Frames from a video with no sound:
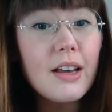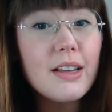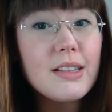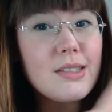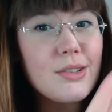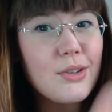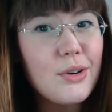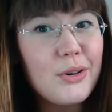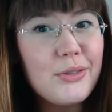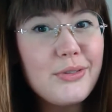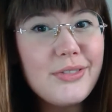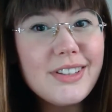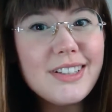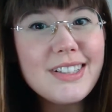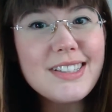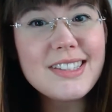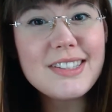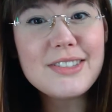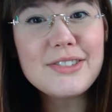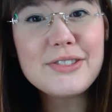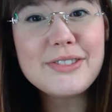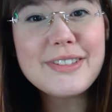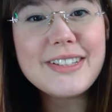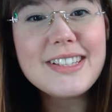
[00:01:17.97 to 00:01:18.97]
So hopefully it's
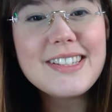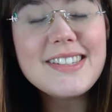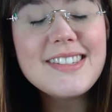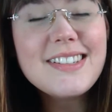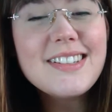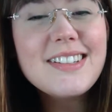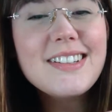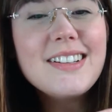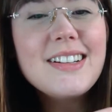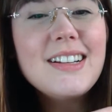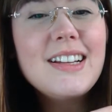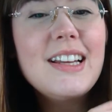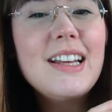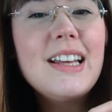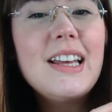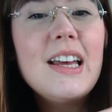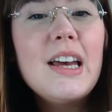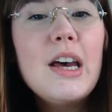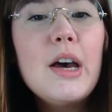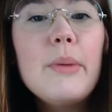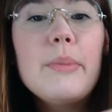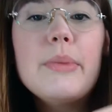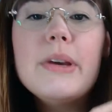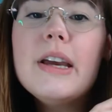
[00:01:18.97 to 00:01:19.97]
a little easier.
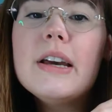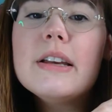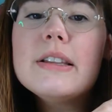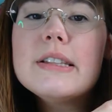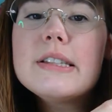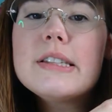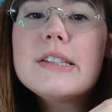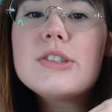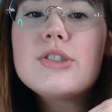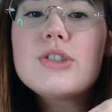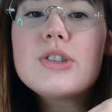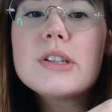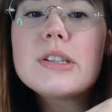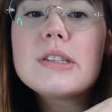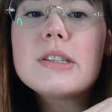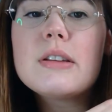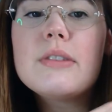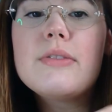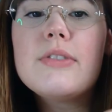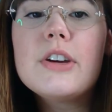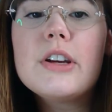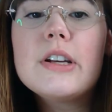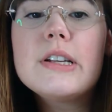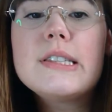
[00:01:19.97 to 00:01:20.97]
But yeah, this is just
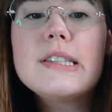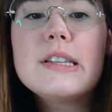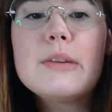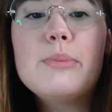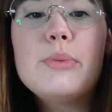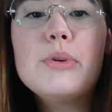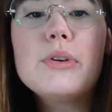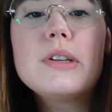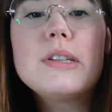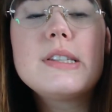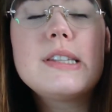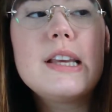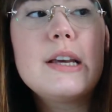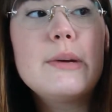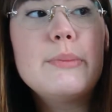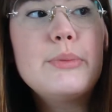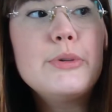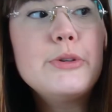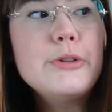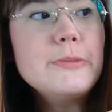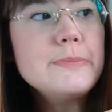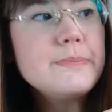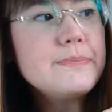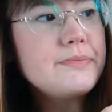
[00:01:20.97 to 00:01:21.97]
a very simple
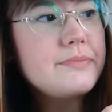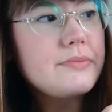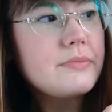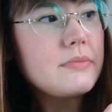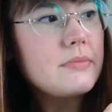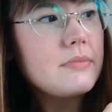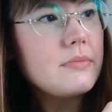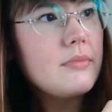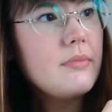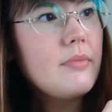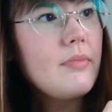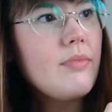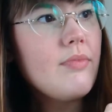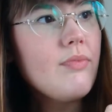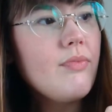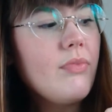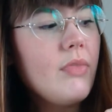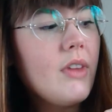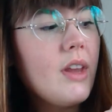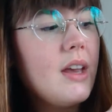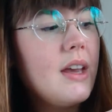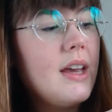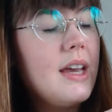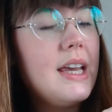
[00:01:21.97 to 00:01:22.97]
example.
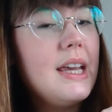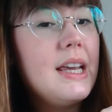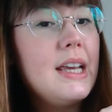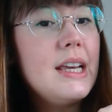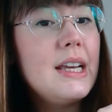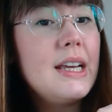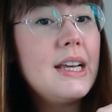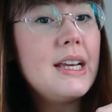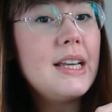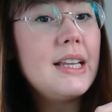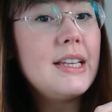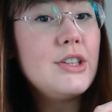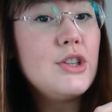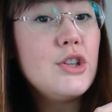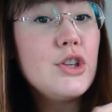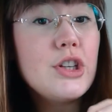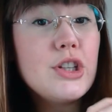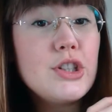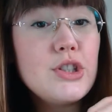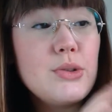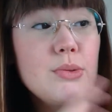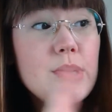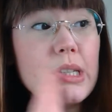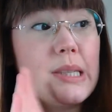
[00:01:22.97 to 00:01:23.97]
And you
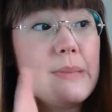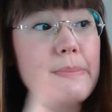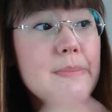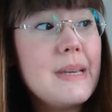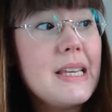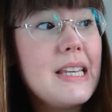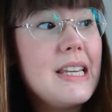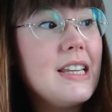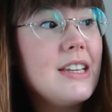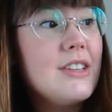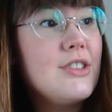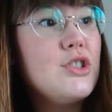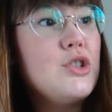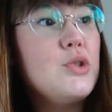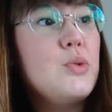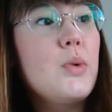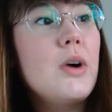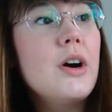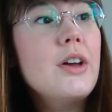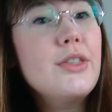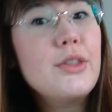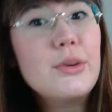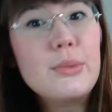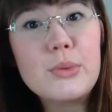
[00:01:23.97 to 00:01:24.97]
can do as many as you
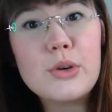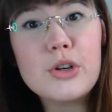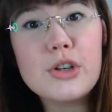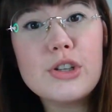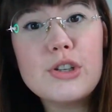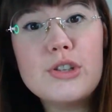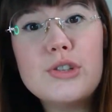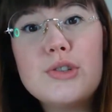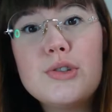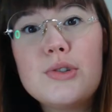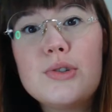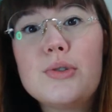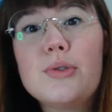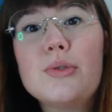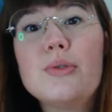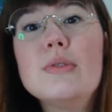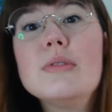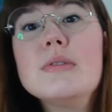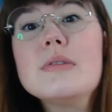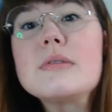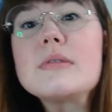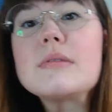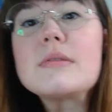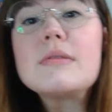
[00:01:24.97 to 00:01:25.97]
want. The more you
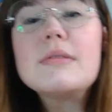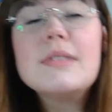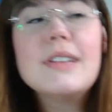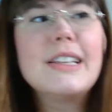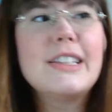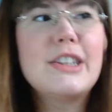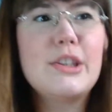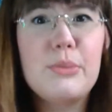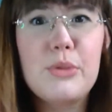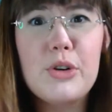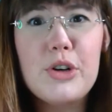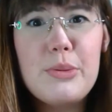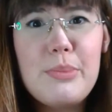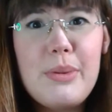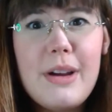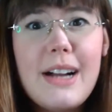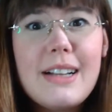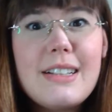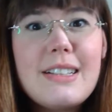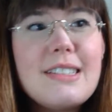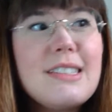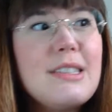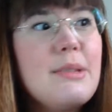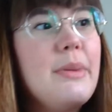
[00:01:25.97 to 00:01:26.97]
do, like the more you
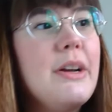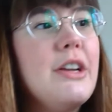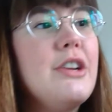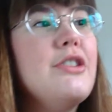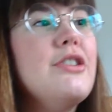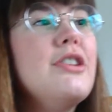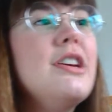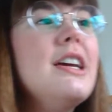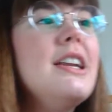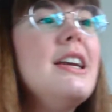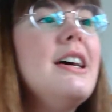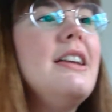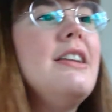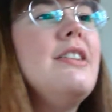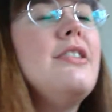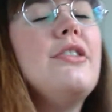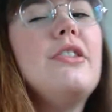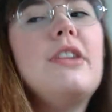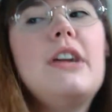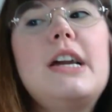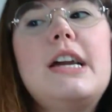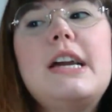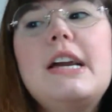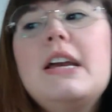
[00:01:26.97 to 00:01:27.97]
practice, the better you get at it,
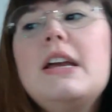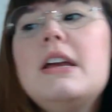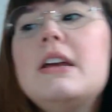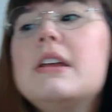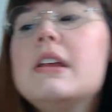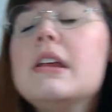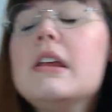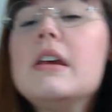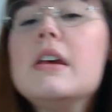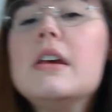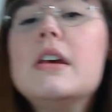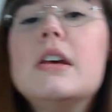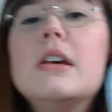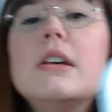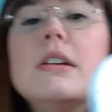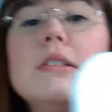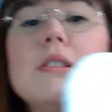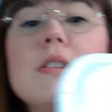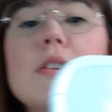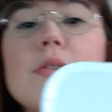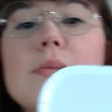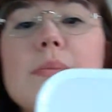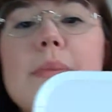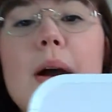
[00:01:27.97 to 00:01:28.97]
okay?
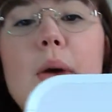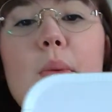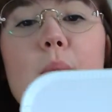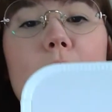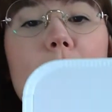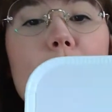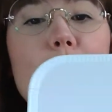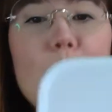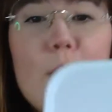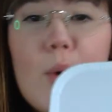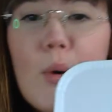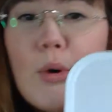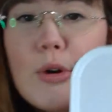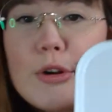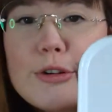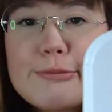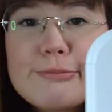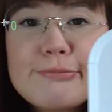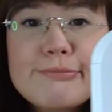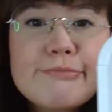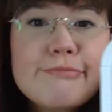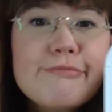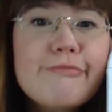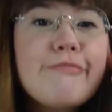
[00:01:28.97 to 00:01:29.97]
So my whiteboard,